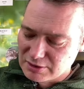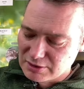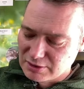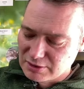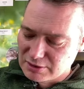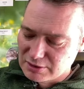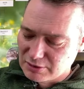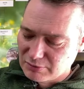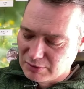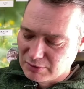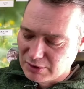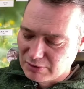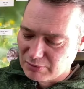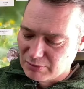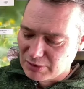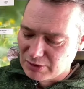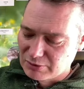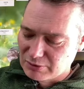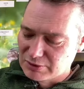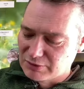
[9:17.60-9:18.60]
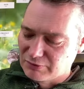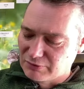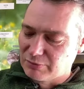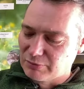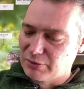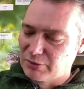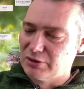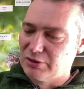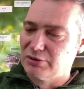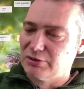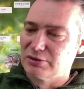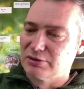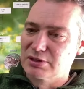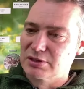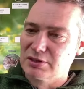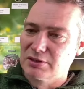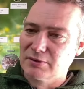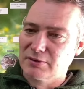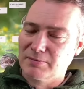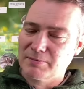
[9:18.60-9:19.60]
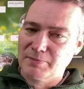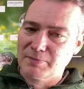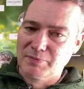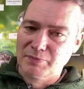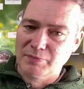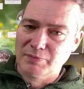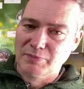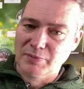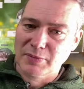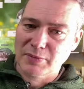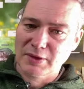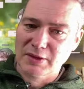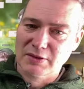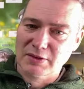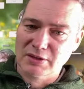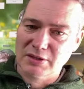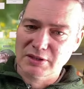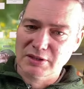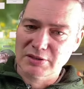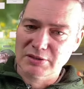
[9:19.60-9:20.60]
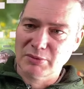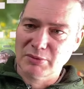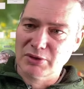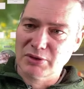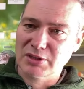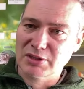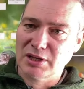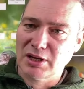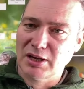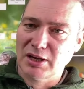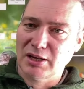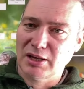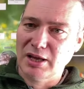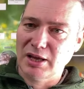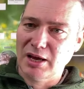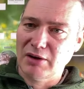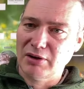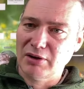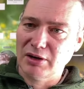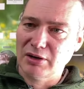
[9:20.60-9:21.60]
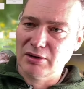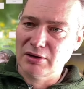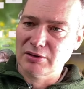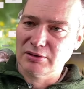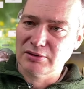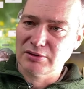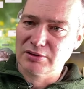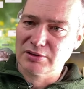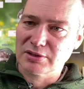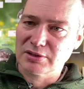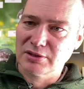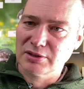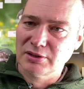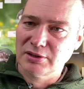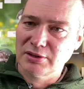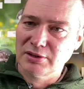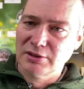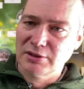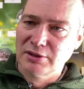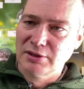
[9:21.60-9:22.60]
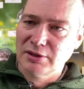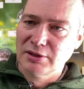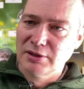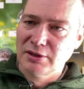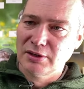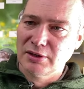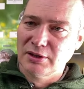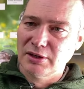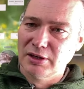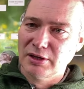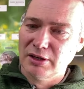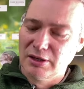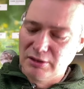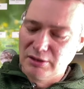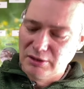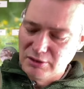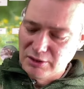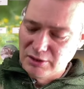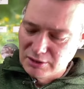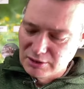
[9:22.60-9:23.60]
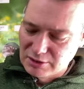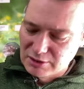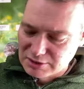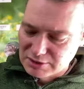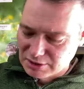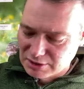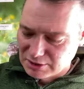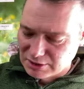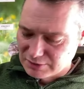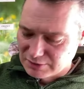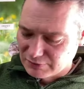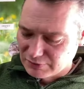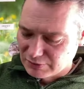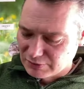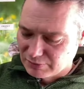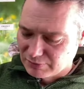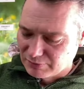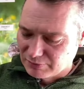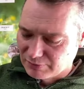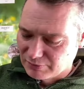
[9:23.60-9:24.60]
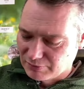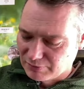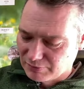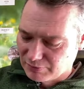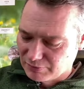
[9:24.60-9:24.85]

So these are wing bones from gulls. So these are most likely herring gulls. Looking at the size of them.